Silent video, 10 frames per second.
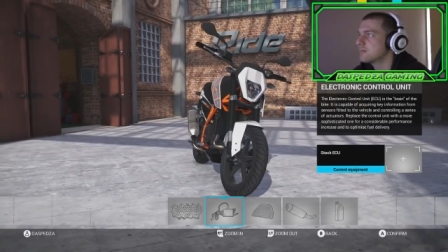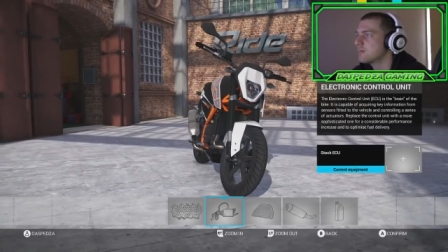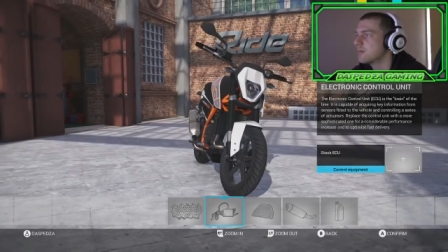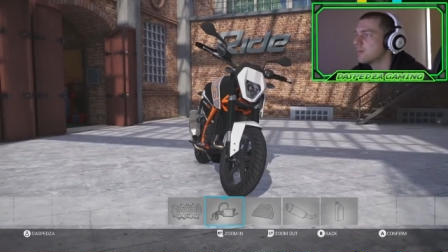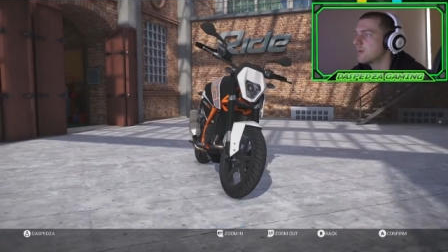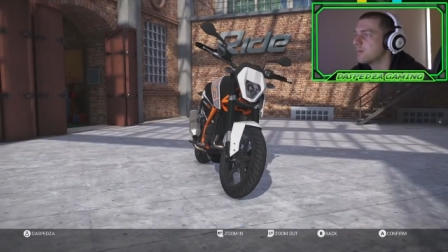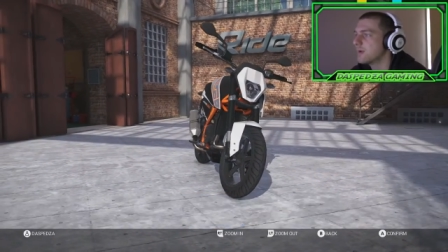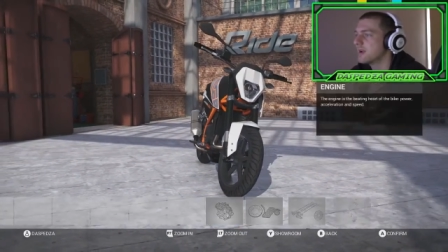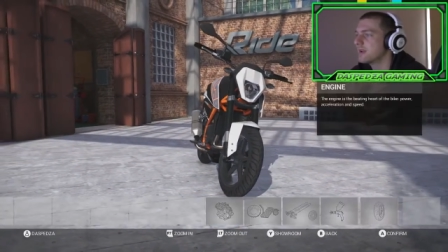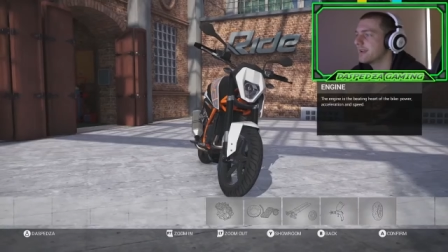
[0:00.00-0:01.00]
Won't worry
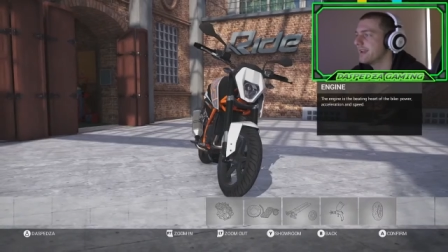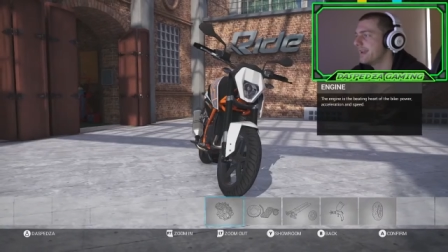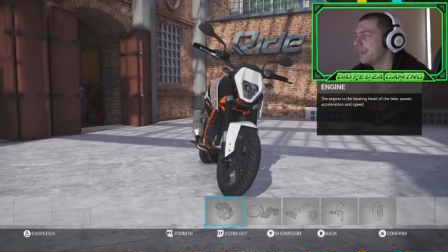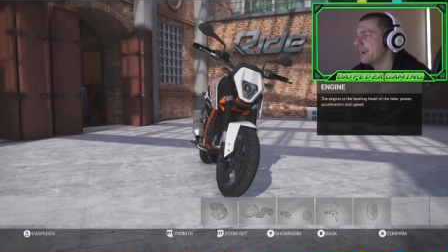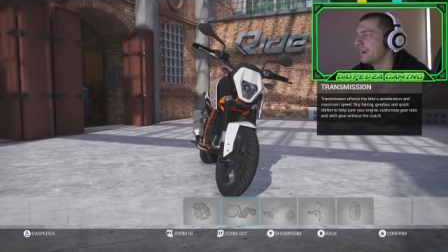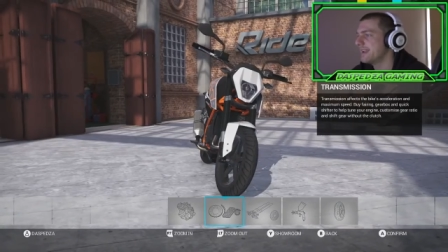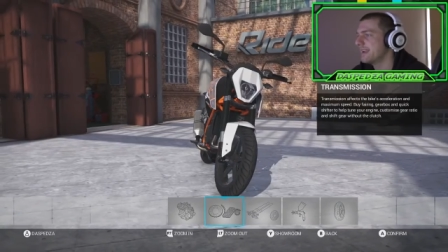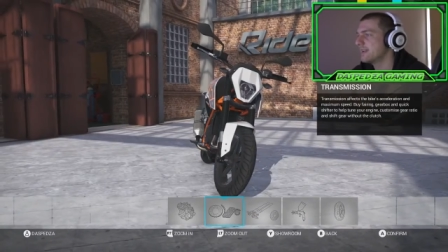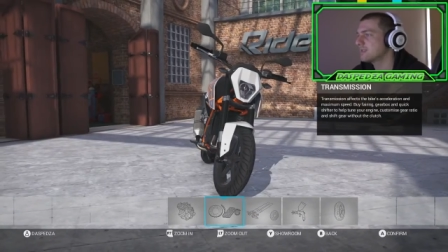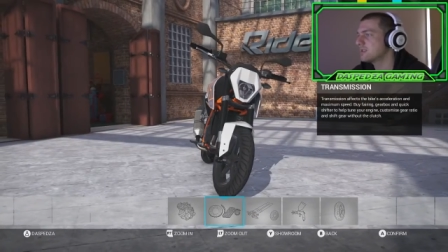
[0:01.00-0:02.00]
about anything
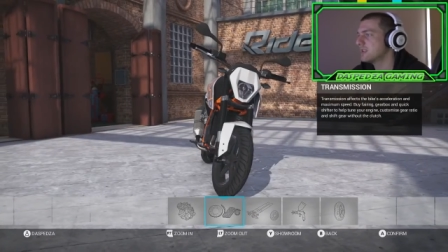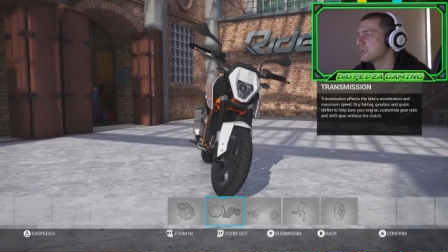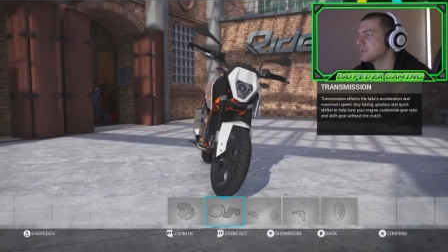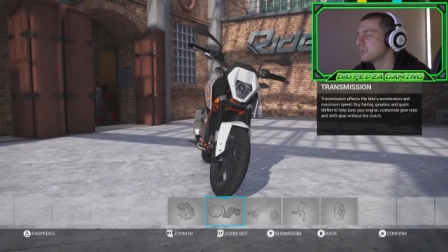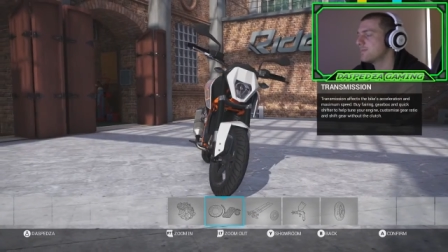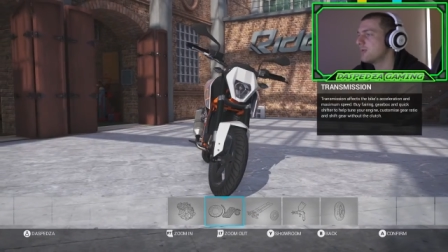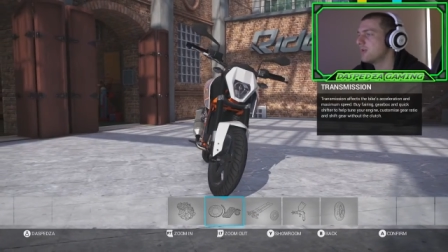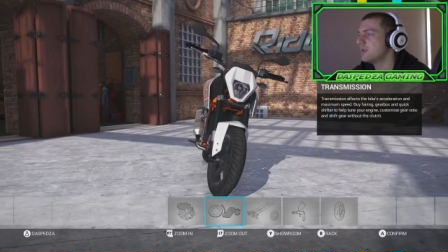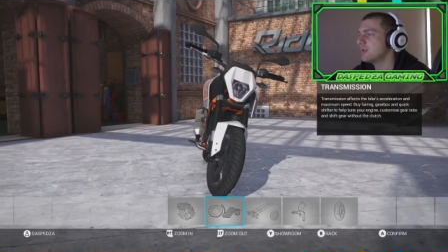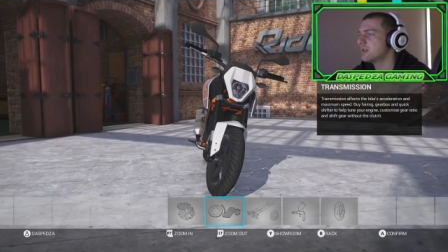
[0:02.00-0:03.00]
else. Do that slip
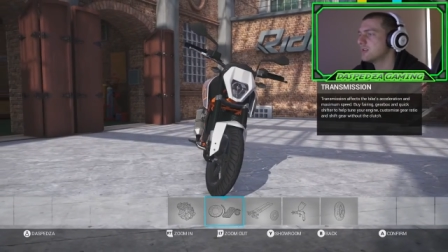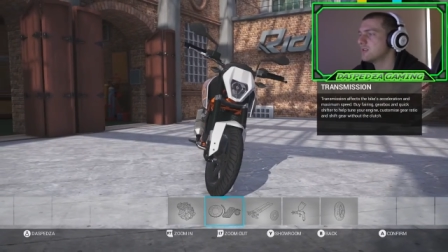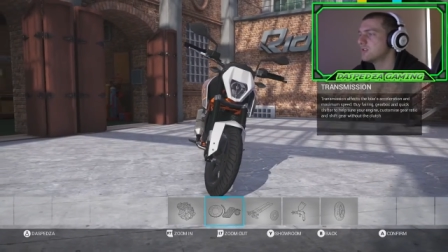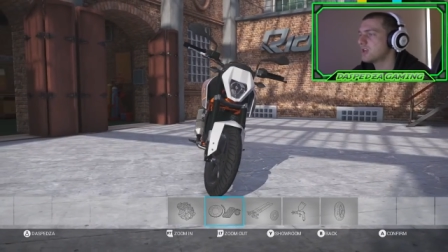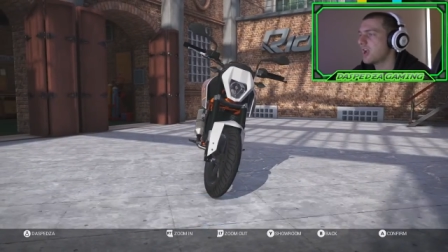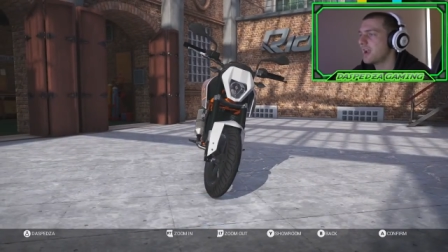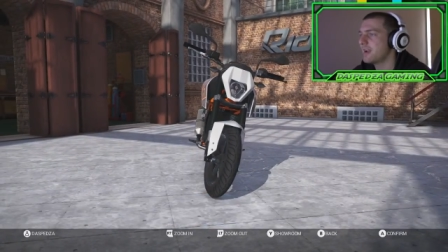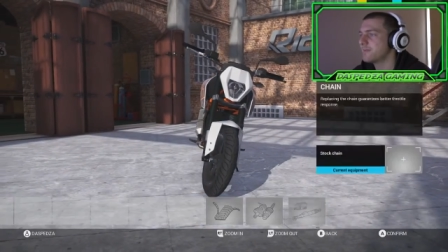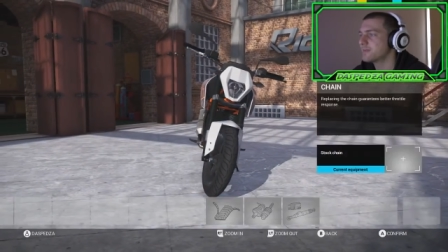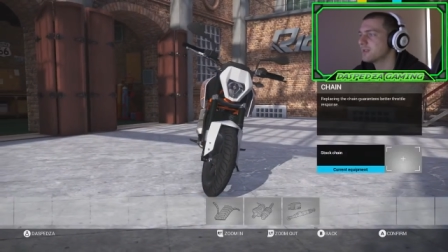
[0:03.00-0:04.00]
on. You can do
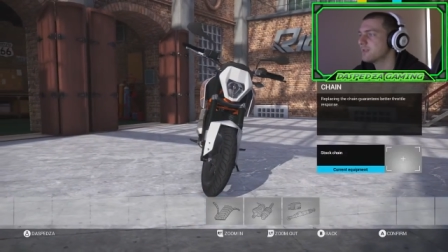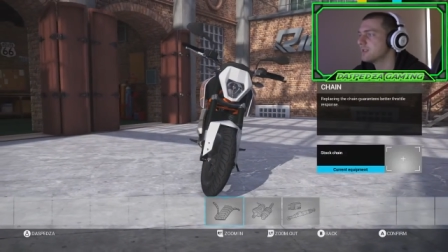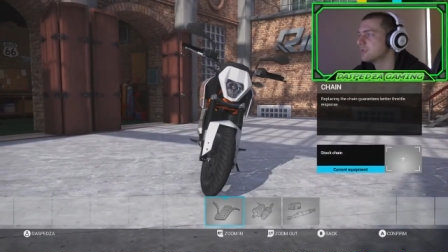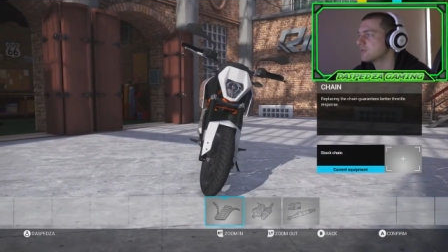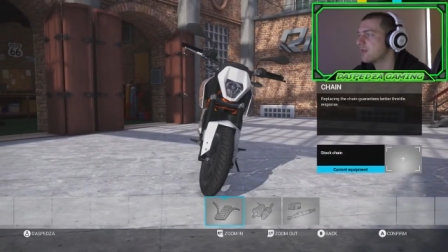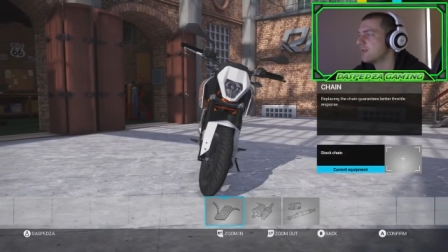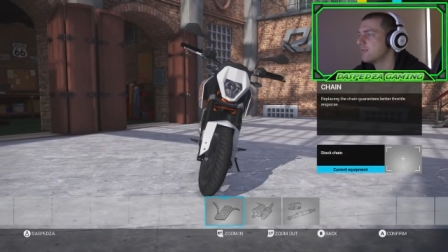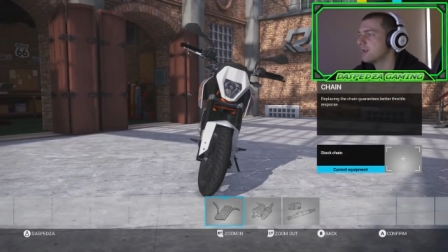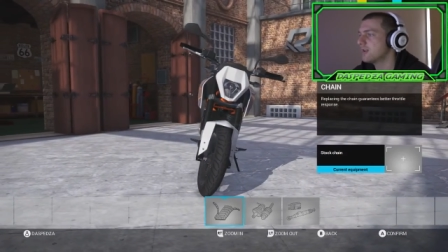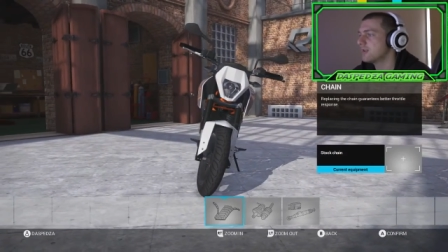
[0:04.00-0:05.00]
chain. So in the drive
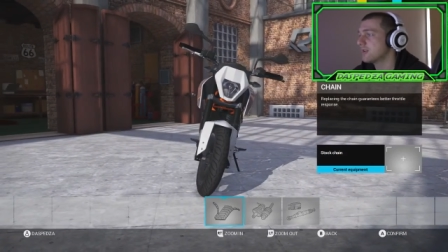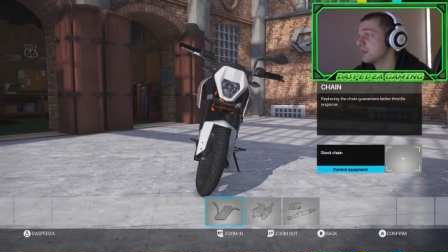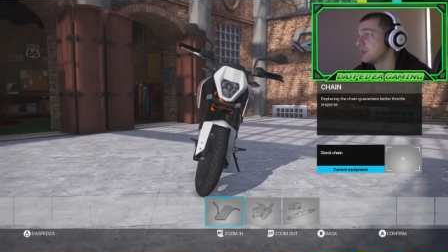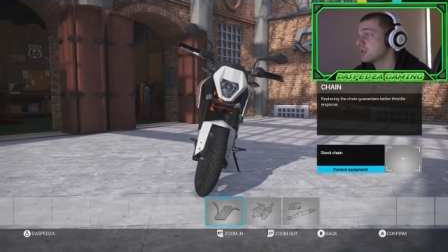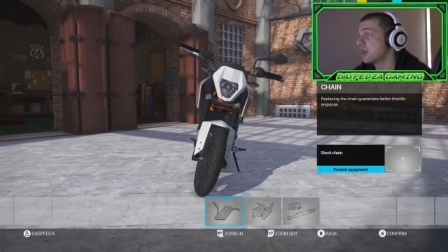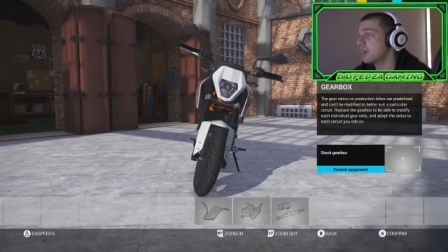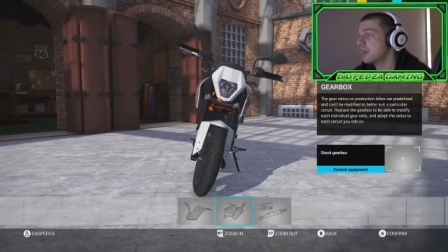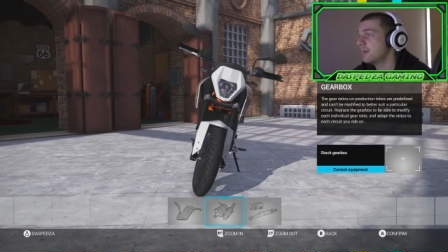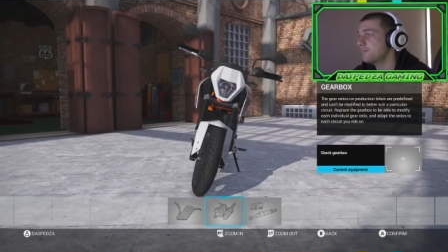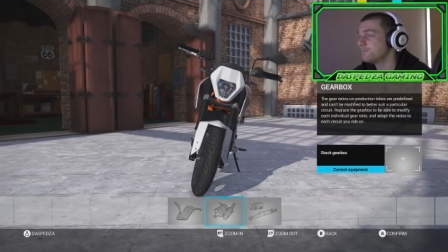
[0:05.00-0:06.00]
line, you got your
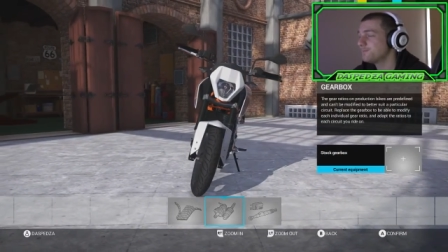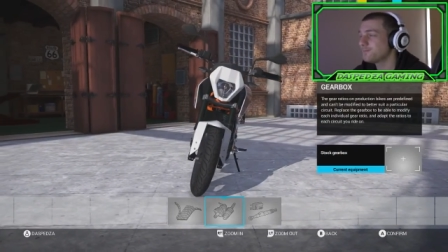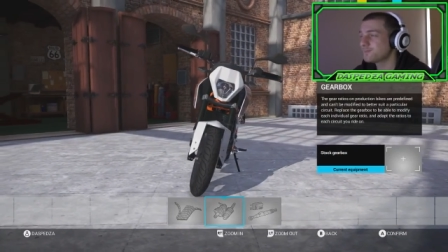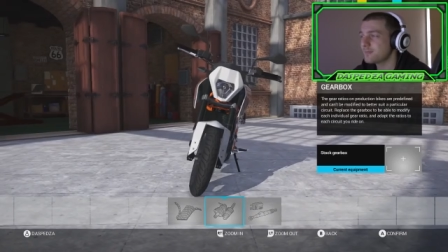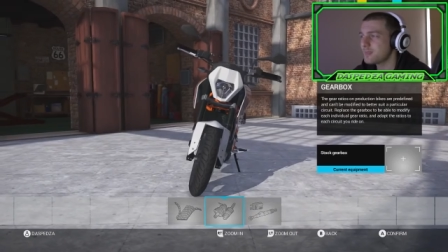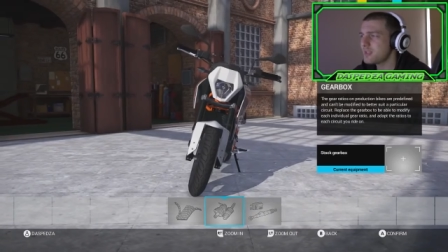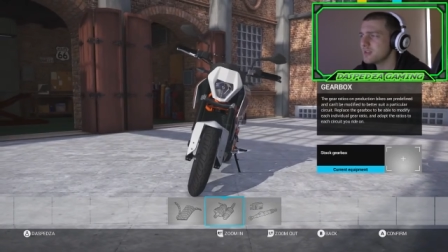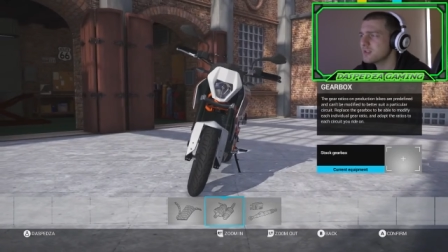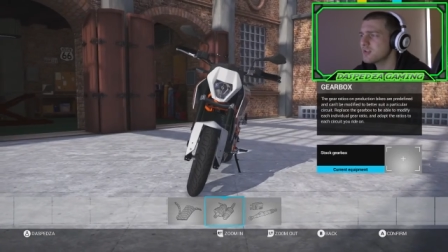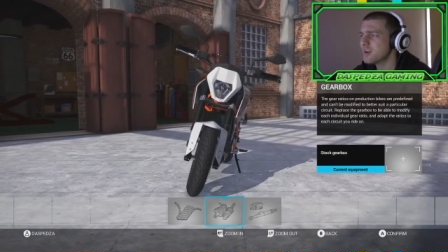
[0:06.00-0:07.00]
chain,
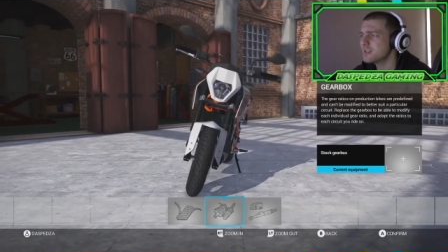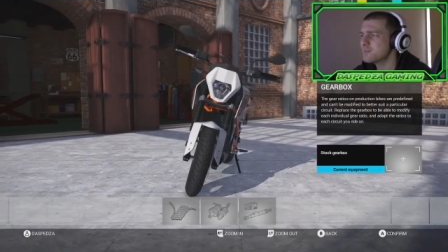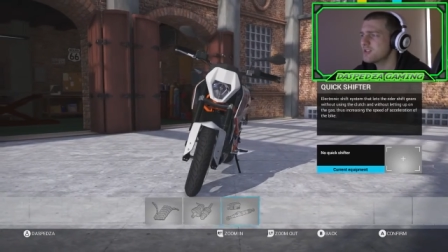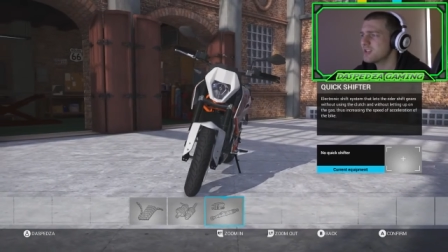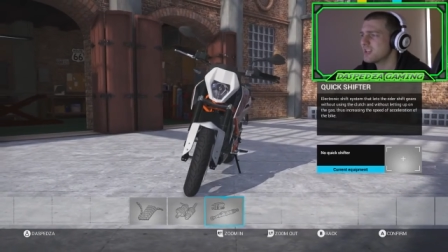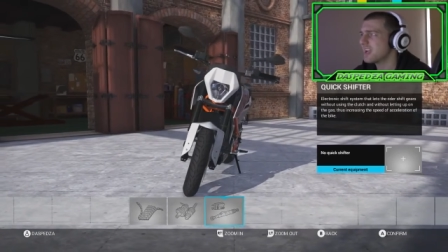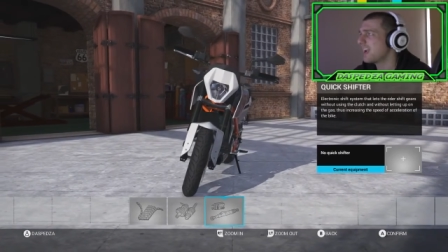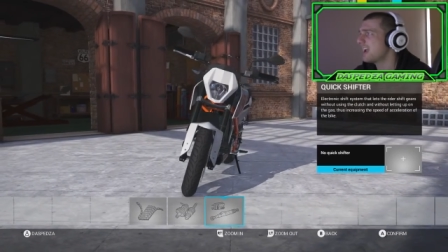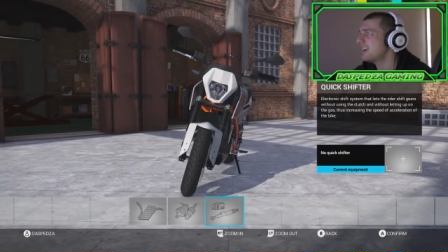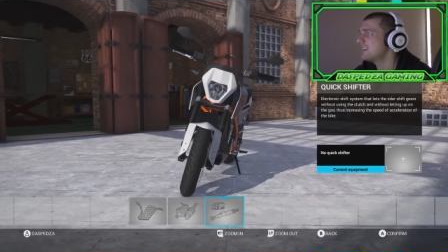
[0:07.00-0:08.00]
transmission,
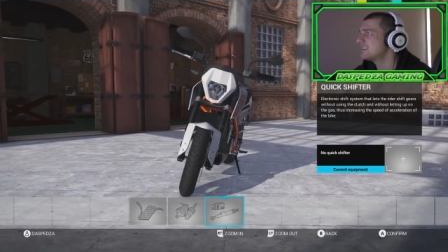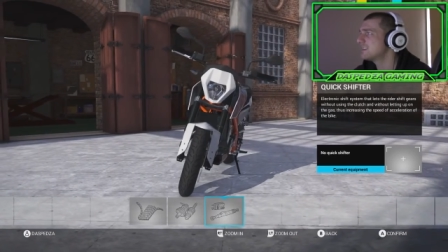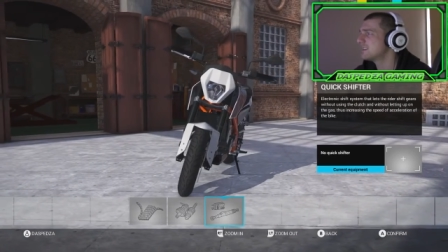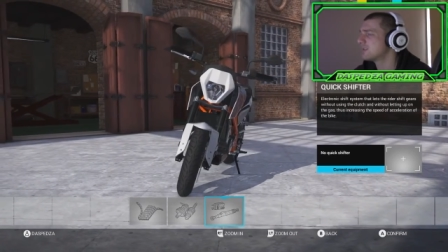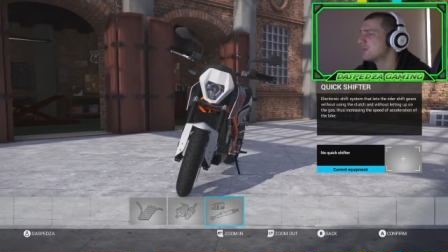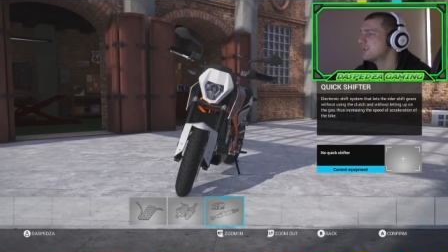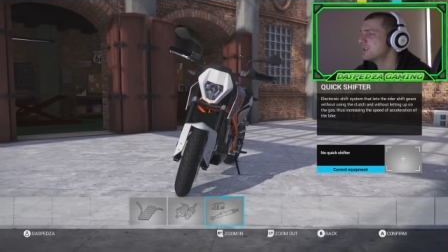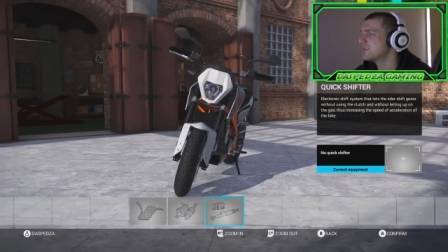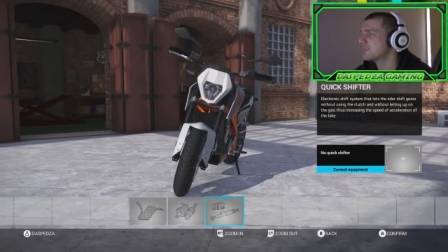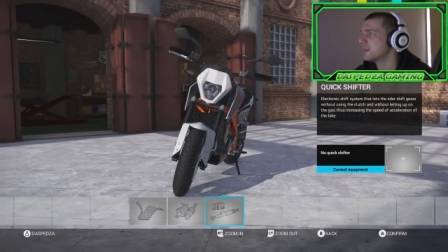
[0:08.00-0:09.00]
and quick
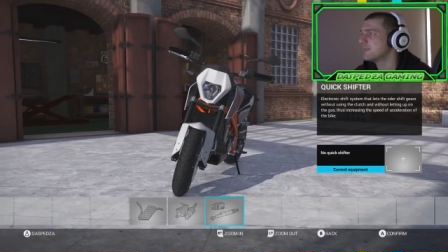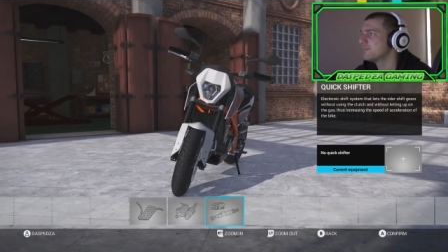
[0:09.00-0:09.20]
shifter.